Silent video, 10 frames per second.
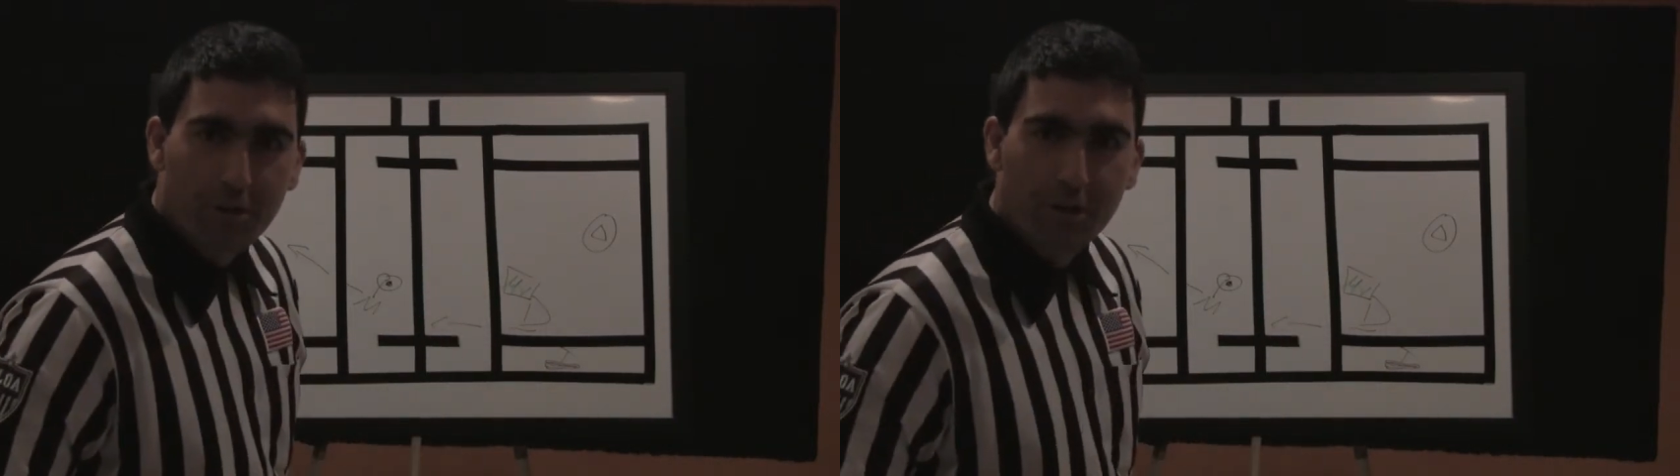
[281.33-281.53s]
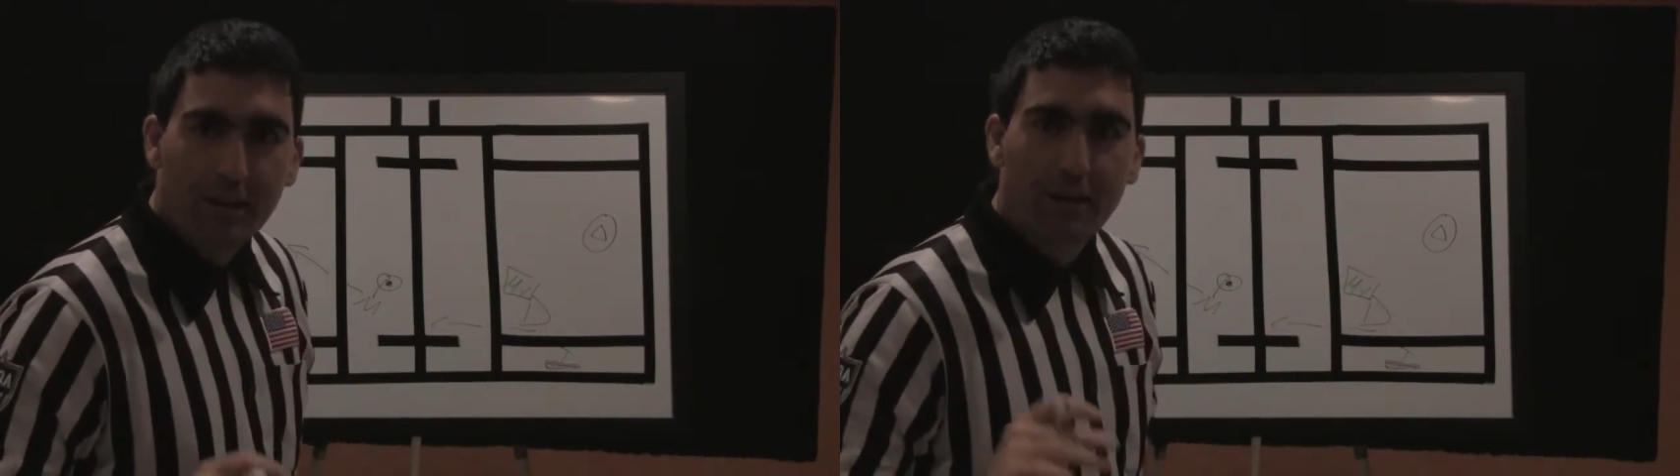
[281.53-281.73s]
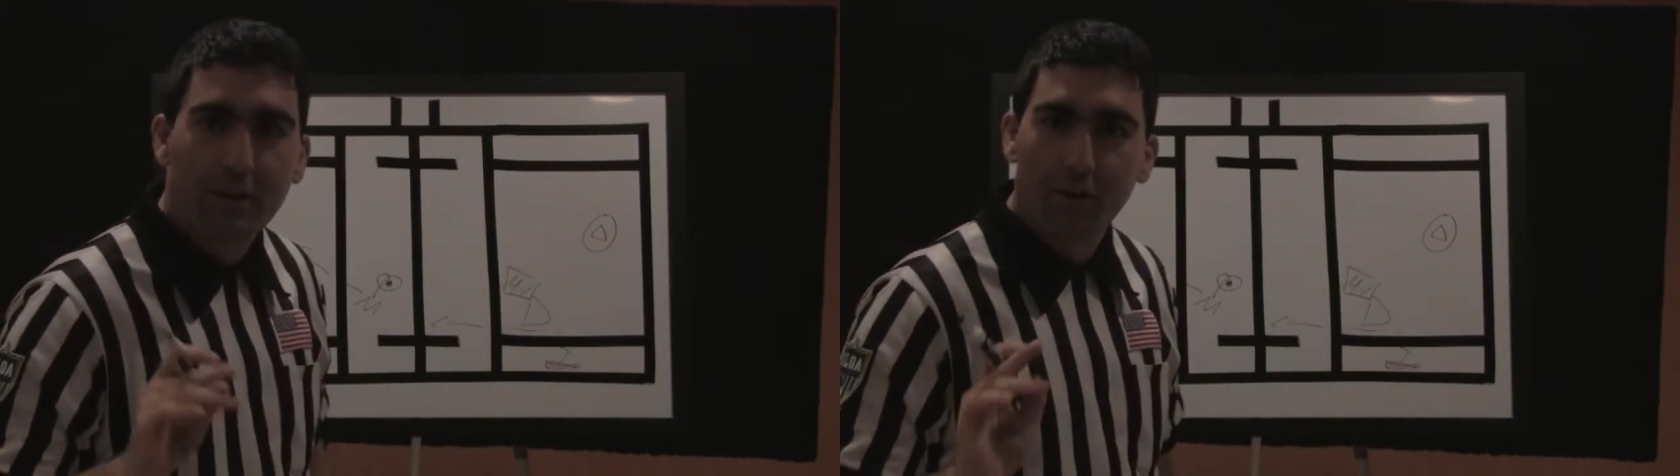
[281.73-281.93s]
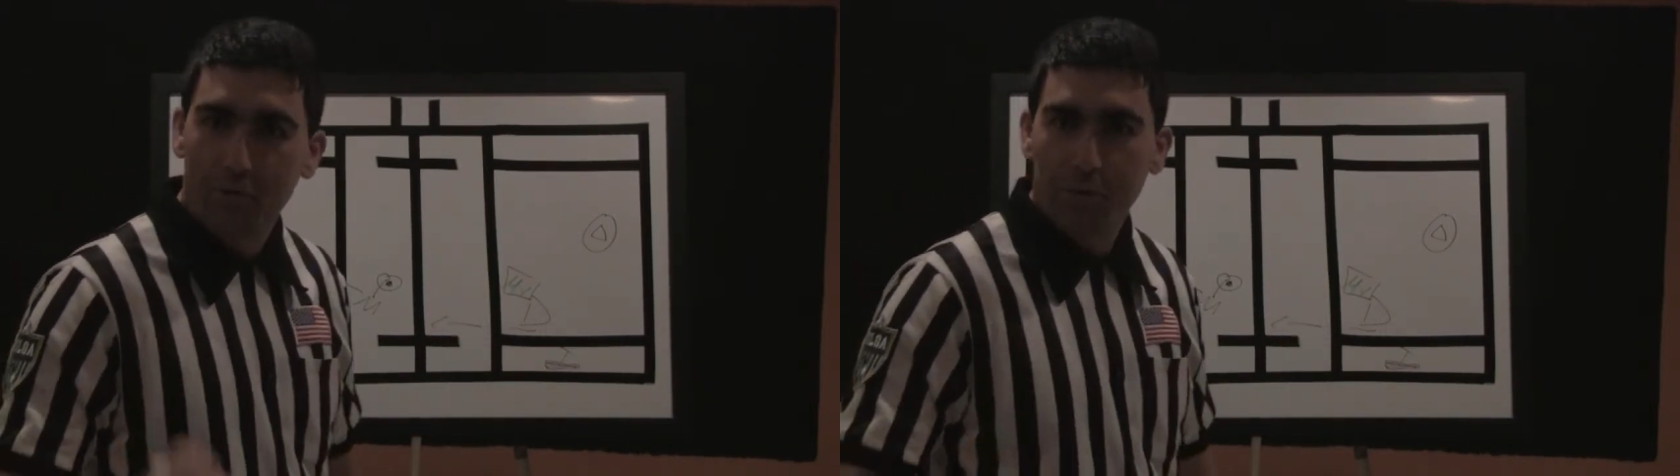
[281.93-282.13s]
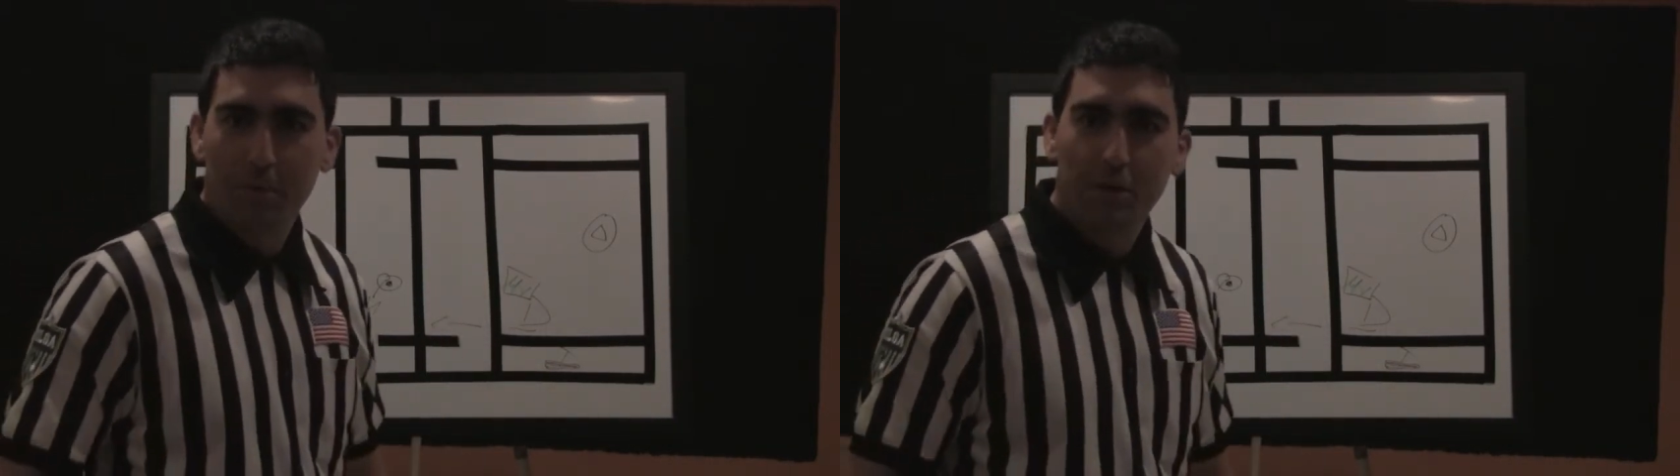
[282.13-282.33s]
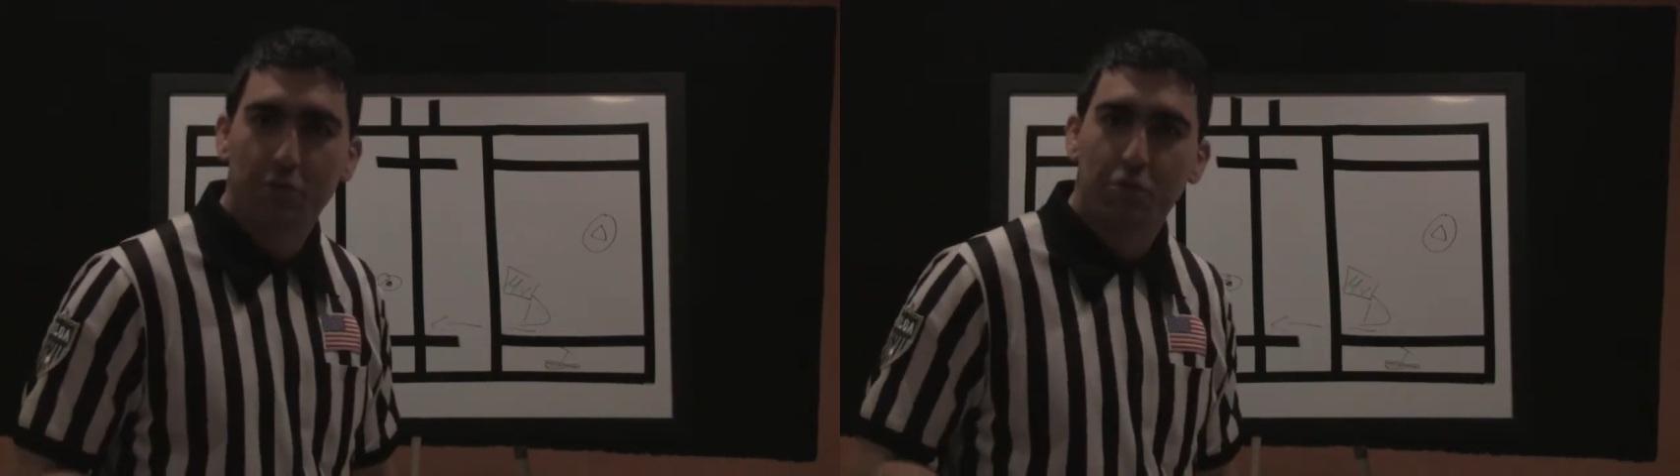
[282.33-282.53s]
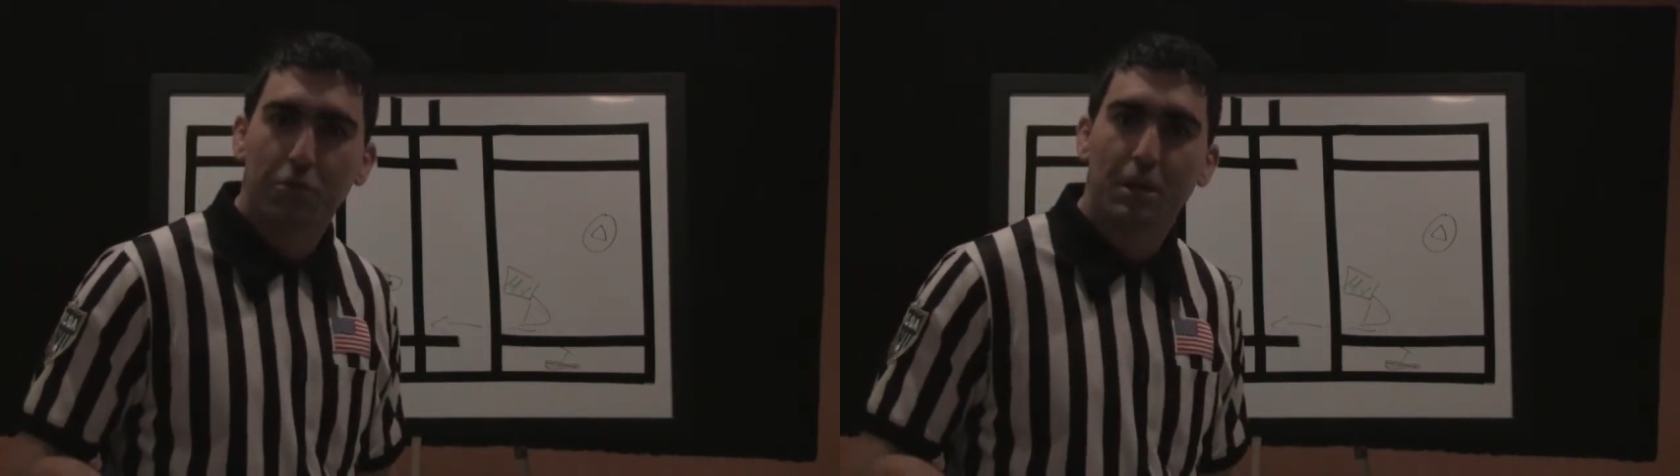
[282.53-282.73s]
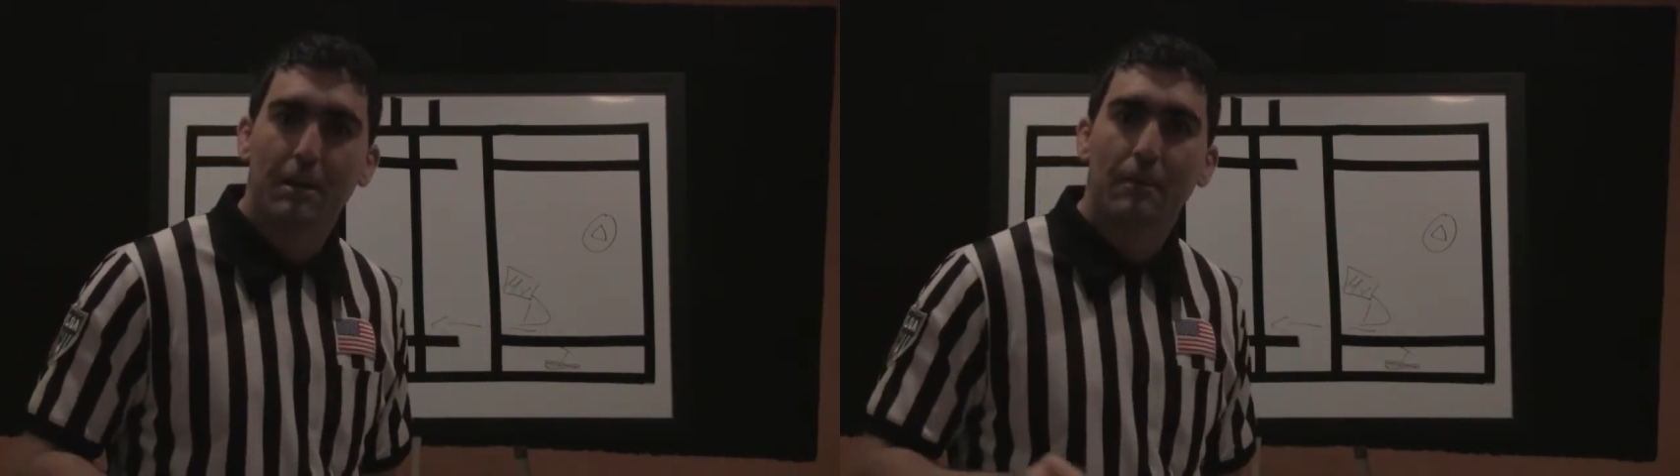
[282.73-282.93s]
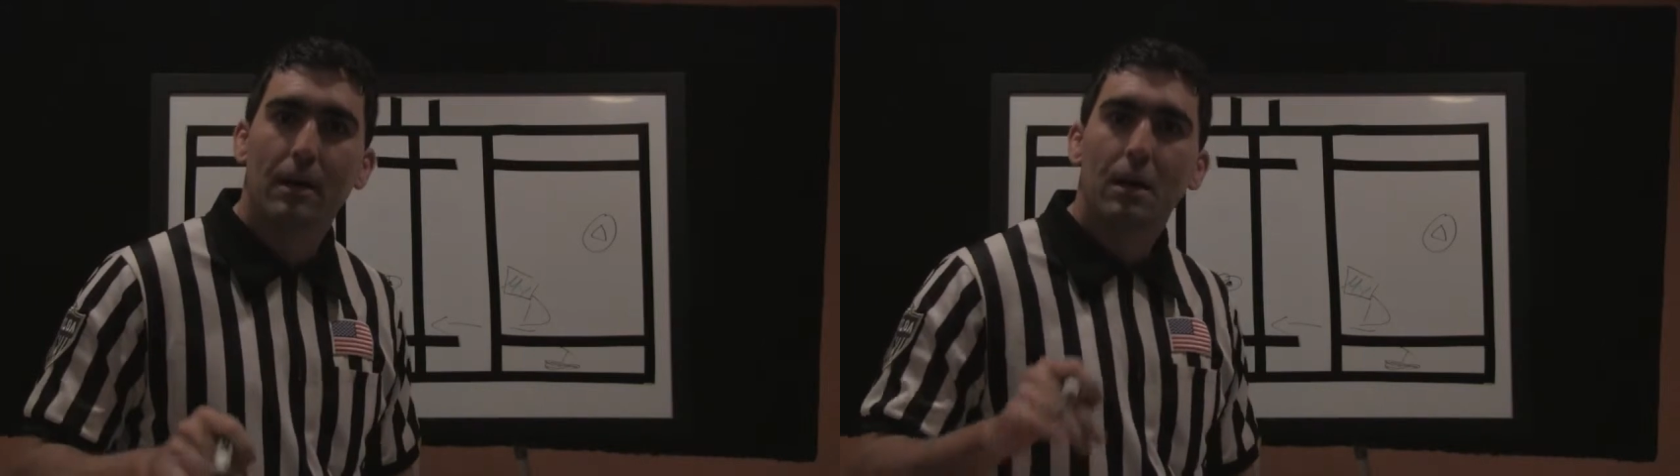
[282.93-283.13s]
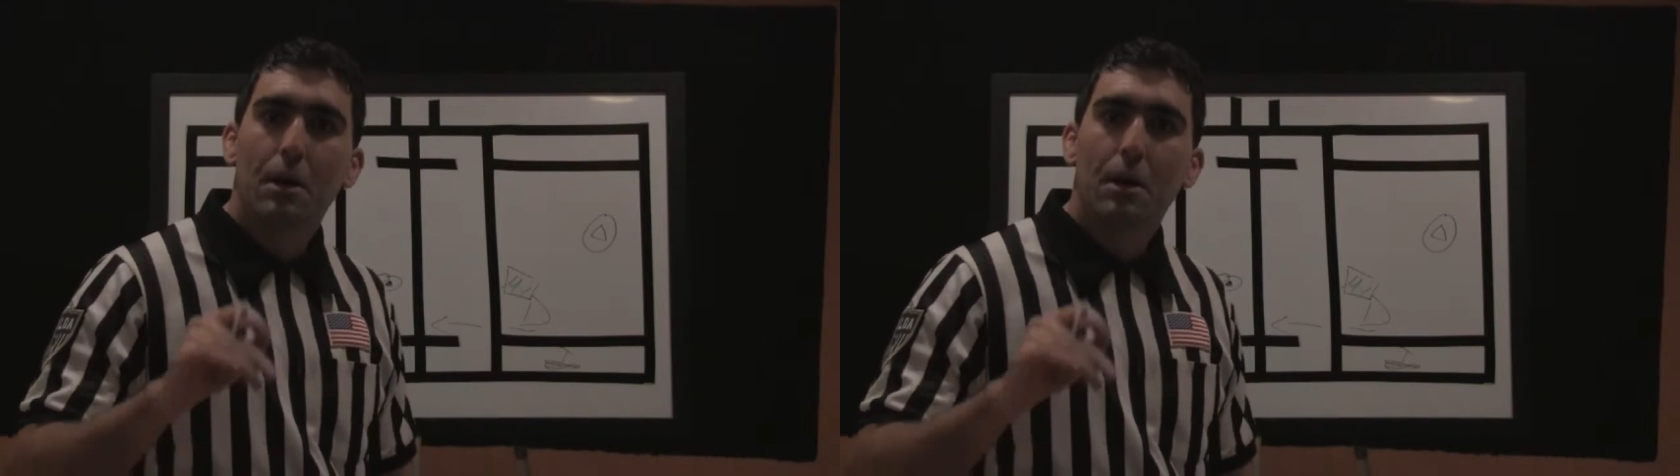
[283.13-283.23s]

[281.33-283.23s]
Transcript: you're going to hear everybody scream,